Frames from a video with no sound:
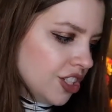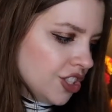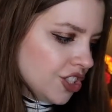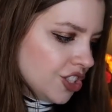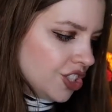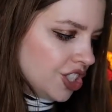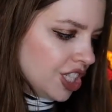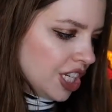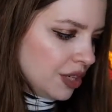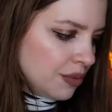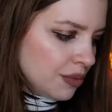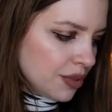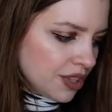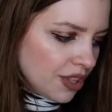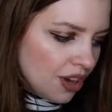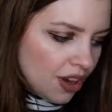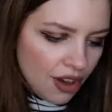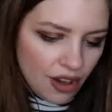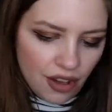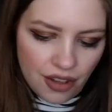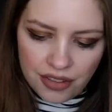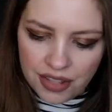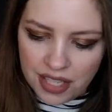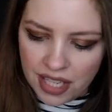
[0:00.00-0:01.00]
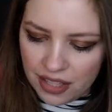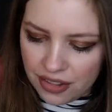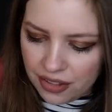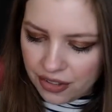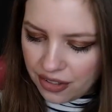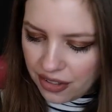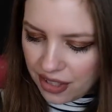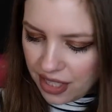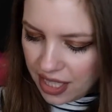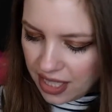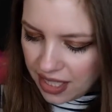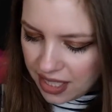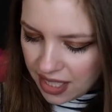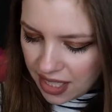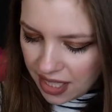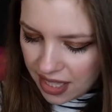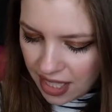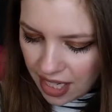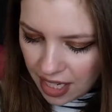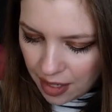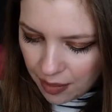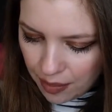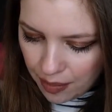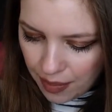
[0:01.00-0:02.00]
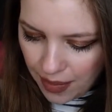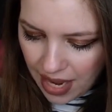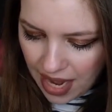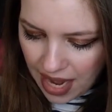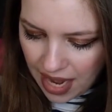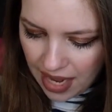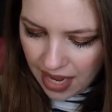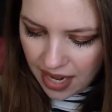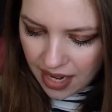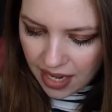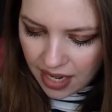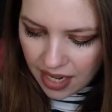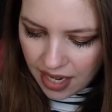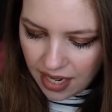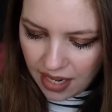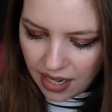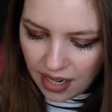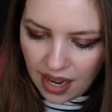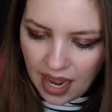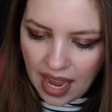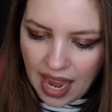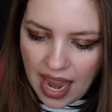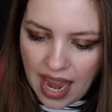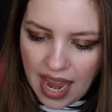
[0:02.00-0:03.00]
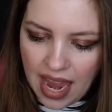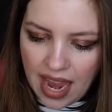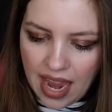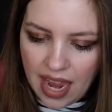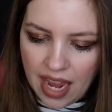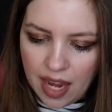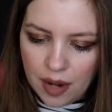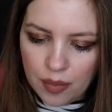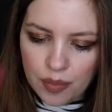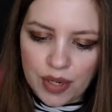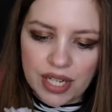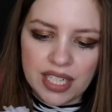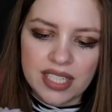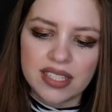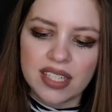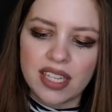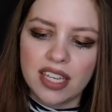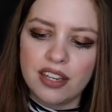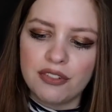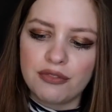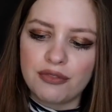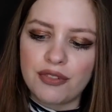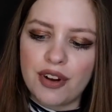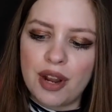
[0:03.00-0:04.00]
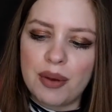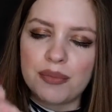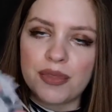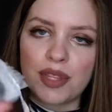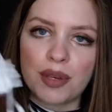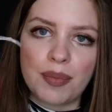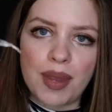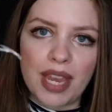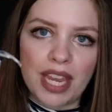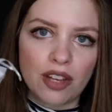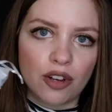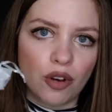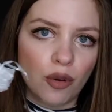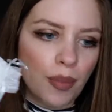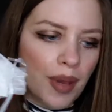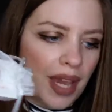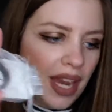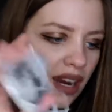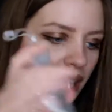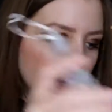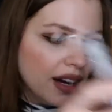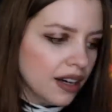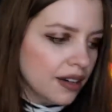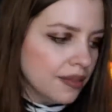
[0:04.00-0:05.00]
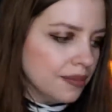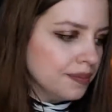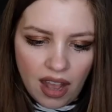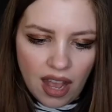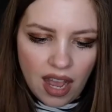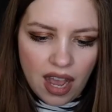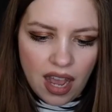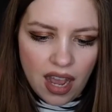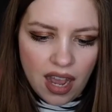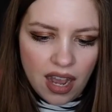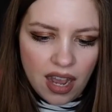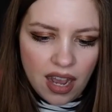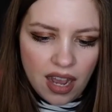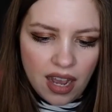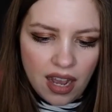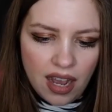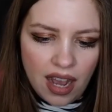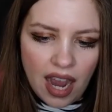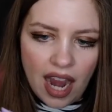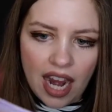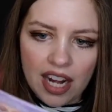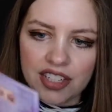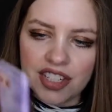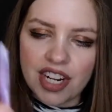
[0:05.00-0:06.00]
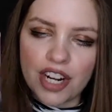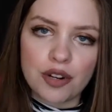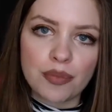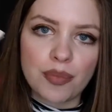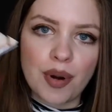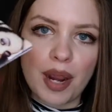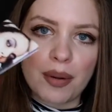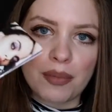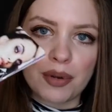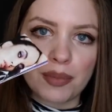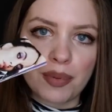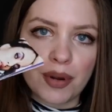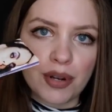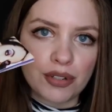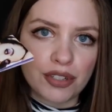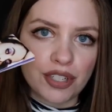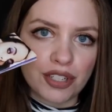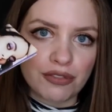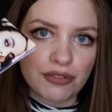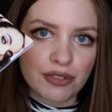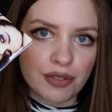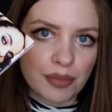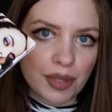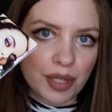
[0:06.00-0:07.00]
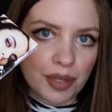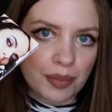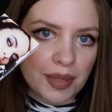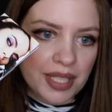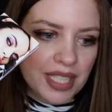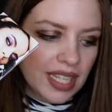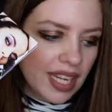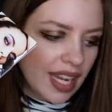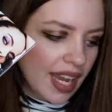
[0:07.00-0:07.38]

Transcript: sheet with all the other things that they make. A bracelet from the Bangle Bear, uh, eyeshadow primer potion from Urban